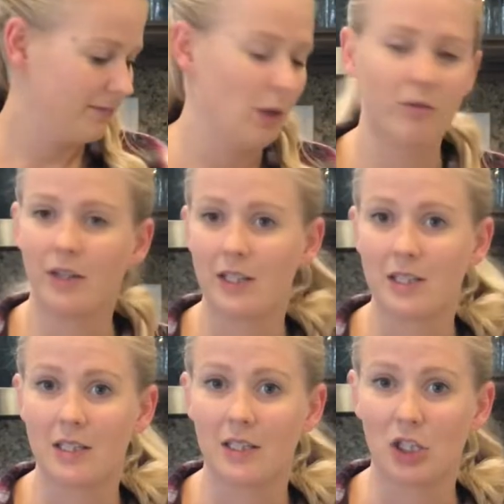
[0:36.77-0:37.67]
Hopefully it's
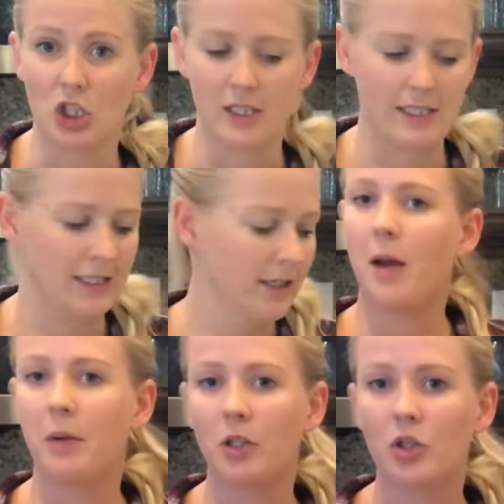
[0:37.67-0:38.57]
delicious.
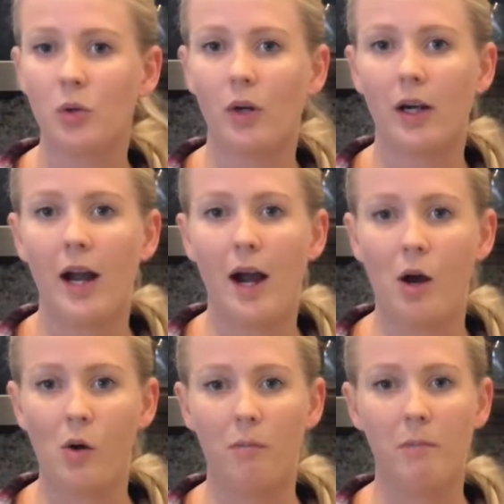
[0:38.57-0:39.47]
I'm not sure
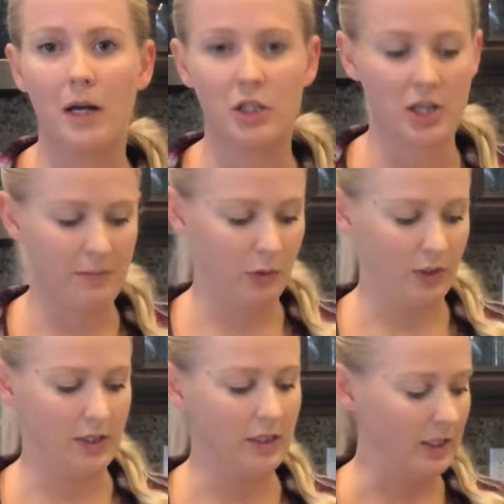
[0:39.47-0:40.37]
how much I'm
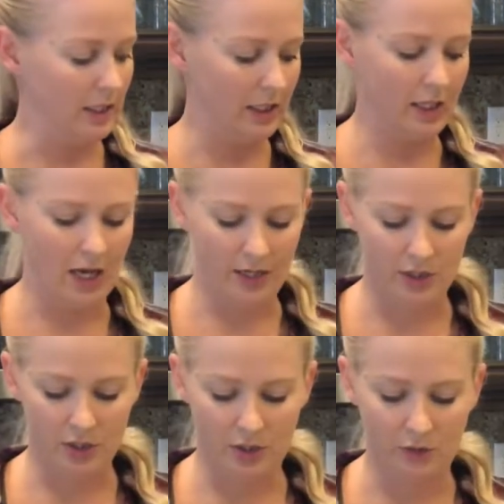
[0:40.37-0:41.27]
going to need. I
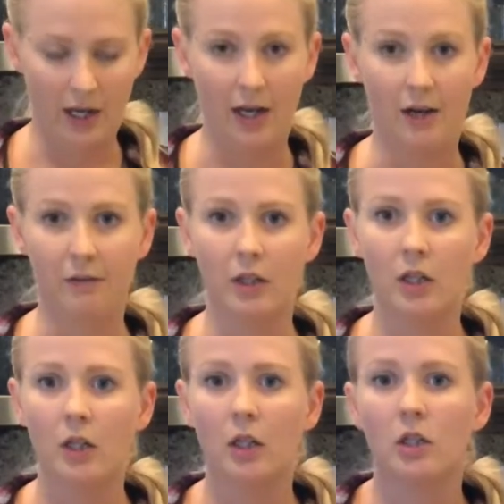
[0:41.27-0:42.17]
do have
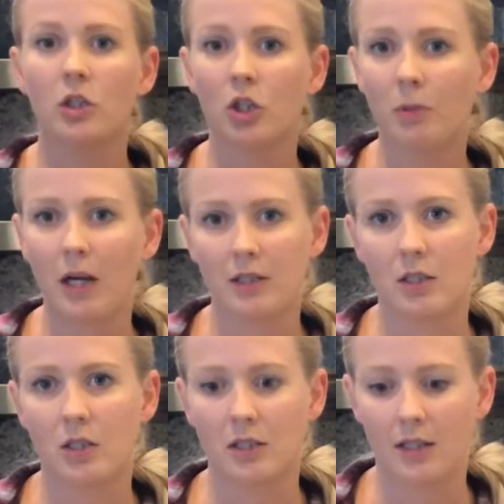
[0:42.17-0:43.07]
2
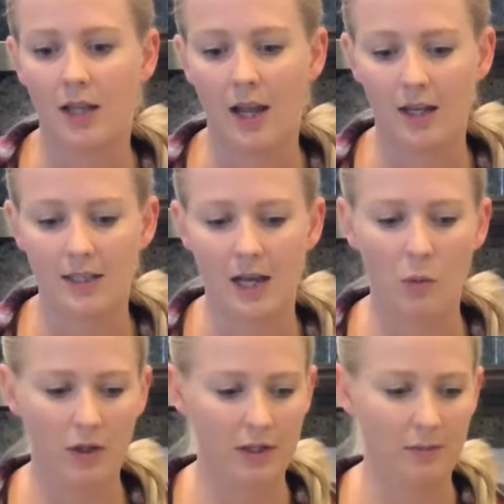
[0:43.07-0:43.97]
boxes just in case. I
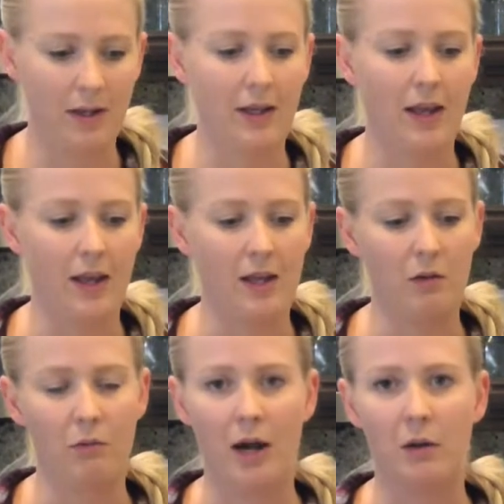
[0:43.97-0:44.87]
wanted to make
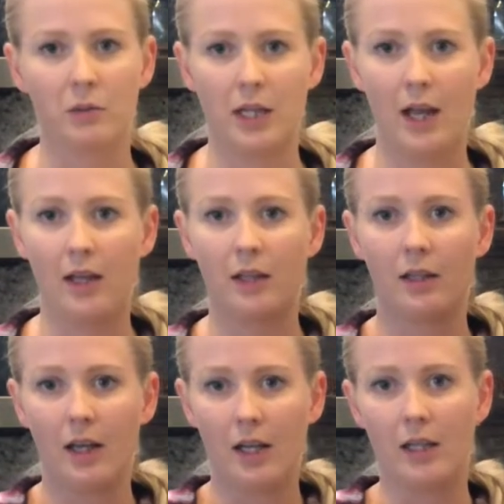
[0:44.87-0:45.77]
a round
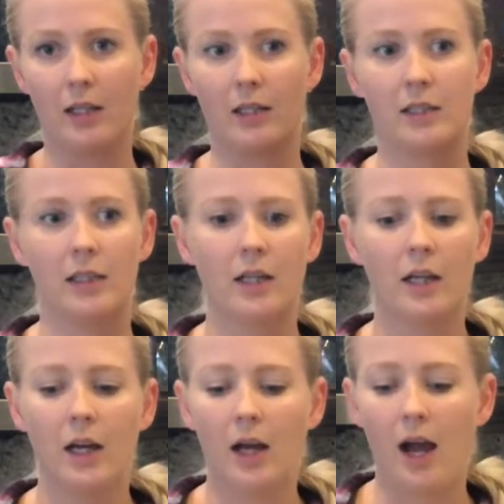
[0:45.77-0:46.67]
cake and
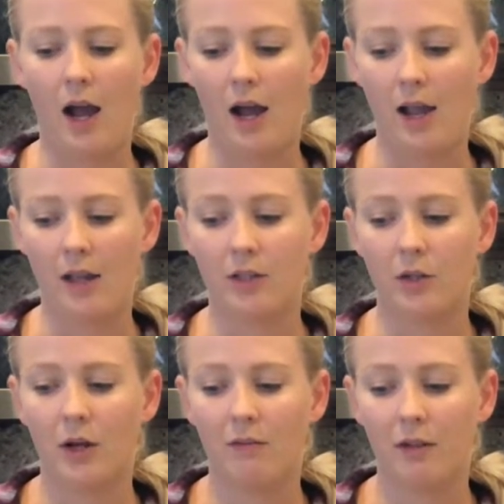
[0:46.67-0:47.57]
I
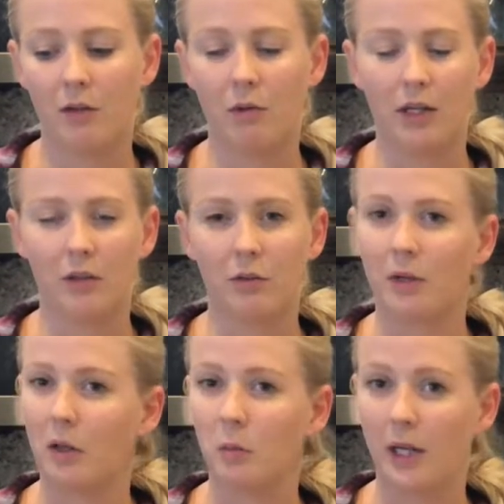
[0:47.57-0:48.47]
don't have any regular
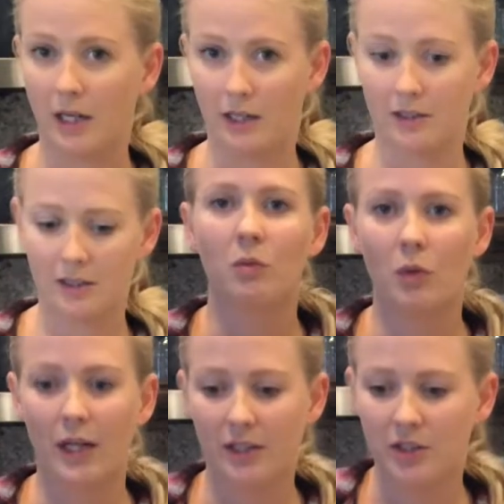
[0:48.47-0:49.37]
round pans.
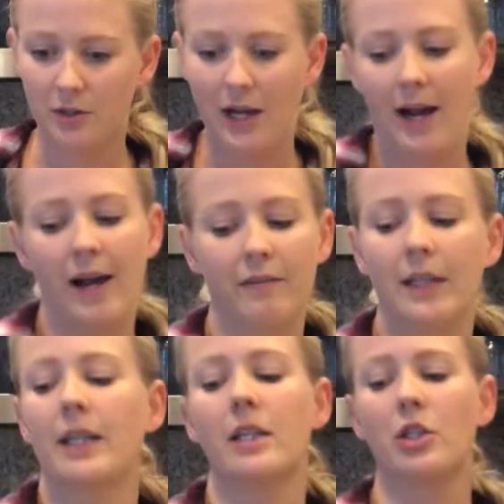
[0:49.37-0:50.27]
What I do have
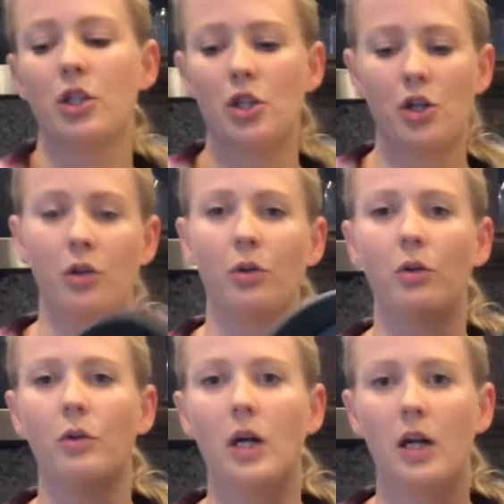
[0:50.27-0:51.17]
is 2
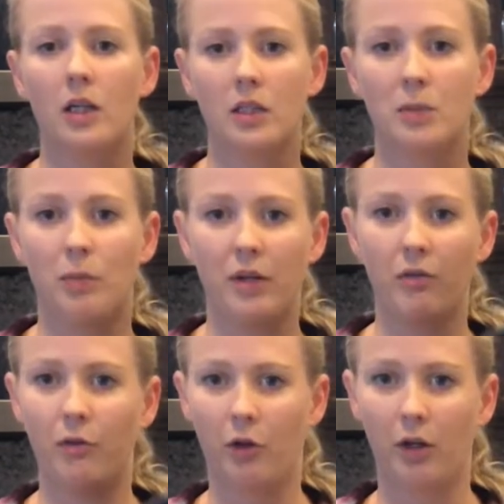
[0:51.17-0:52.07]

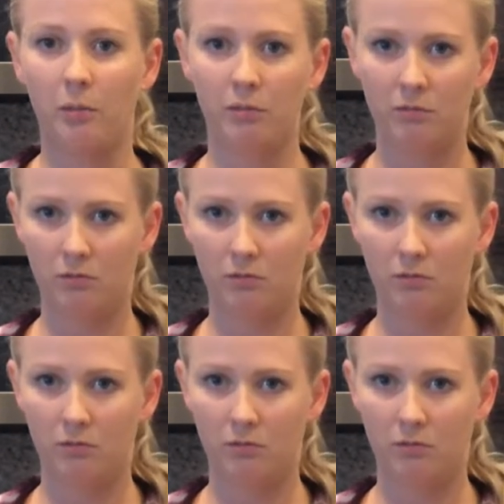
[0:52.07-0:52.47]
springform